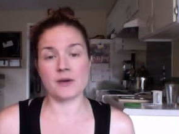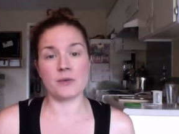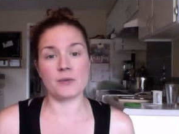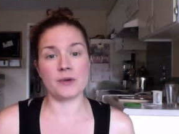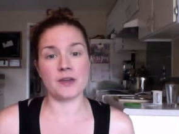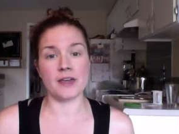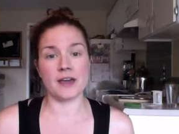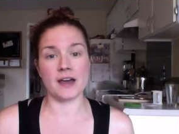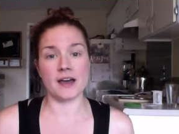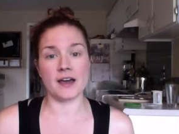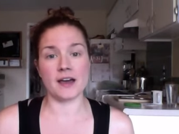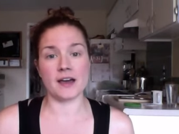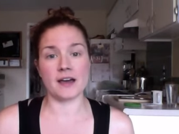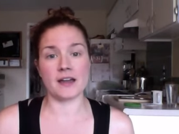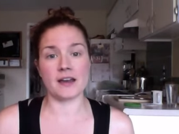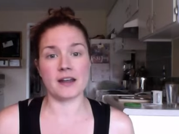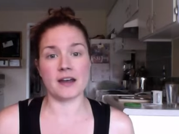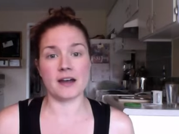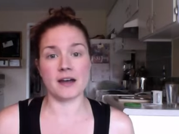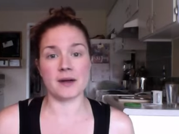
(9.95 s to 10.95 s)
We
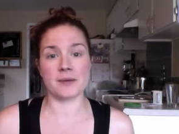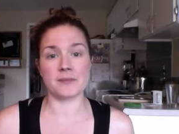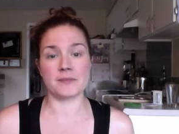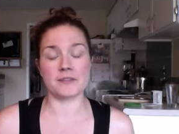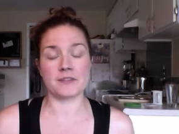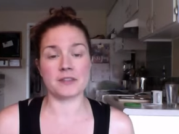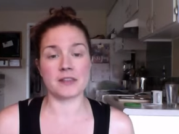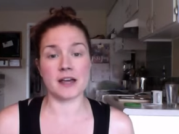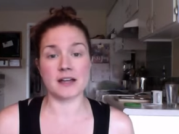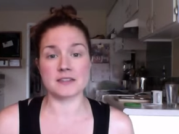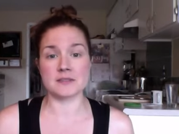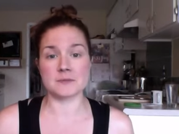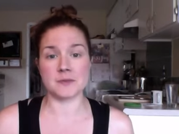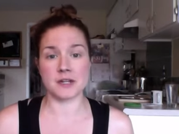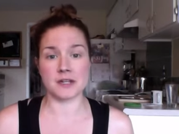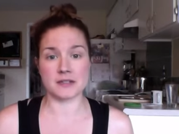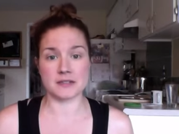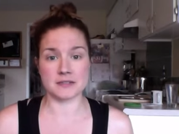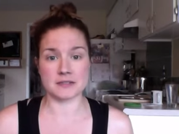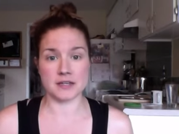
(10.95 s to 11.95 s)
had um, last
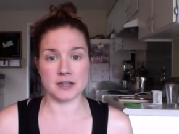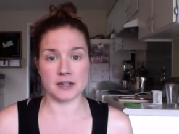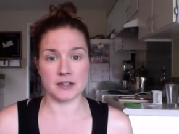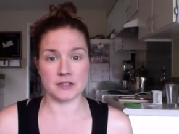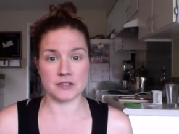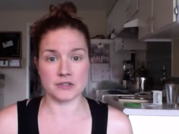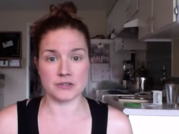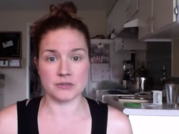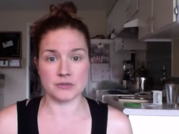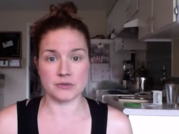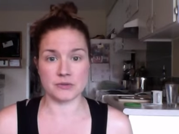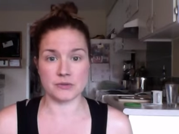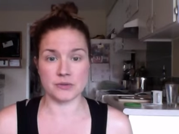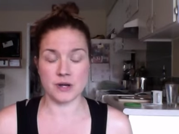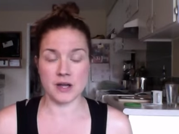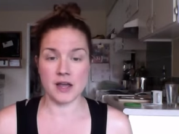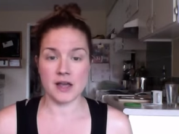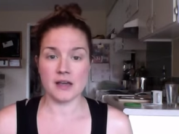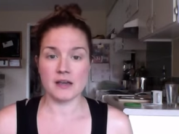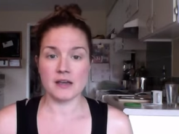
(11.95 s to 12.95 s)
minute decided to